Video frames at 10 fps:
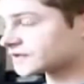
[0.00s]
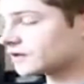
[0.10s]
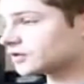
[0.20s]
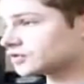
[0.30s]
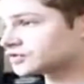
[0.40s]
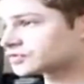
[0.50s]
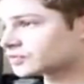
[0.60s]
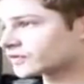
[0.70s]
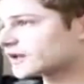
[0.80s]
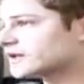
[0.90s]
They are
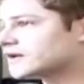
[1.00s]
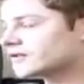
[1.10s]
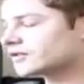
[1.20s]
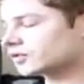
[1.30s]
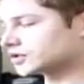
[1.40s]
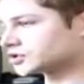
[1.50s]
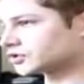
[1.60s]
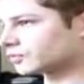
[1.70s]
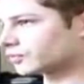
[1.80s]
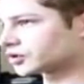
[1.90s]
used more than any other
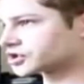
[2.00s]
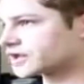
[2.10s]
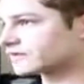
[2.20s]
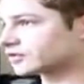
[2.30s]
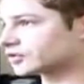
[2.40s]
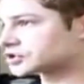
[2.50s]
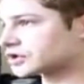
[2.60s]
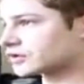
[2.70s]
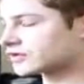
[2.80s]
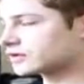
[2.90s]
creature to push the
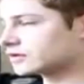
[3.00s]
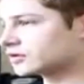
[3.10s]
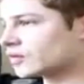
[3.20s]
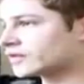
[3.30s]
evolutionary theory,